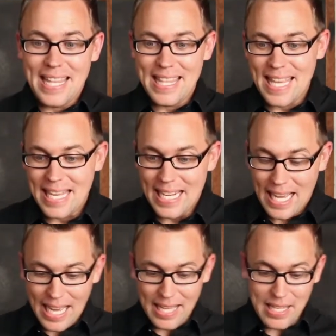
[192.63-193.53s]
then
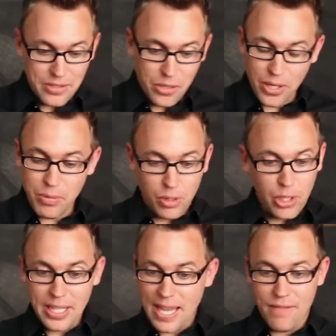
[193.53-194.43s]
the attorney will
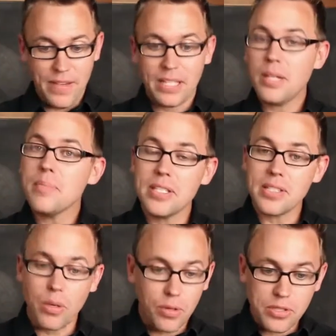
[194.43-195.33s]
look at that victim and
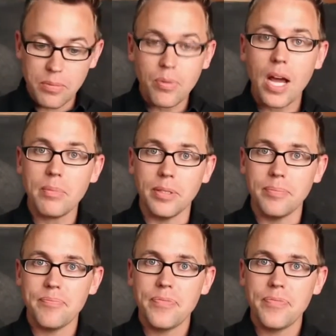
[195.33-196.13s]
say, what's the problem?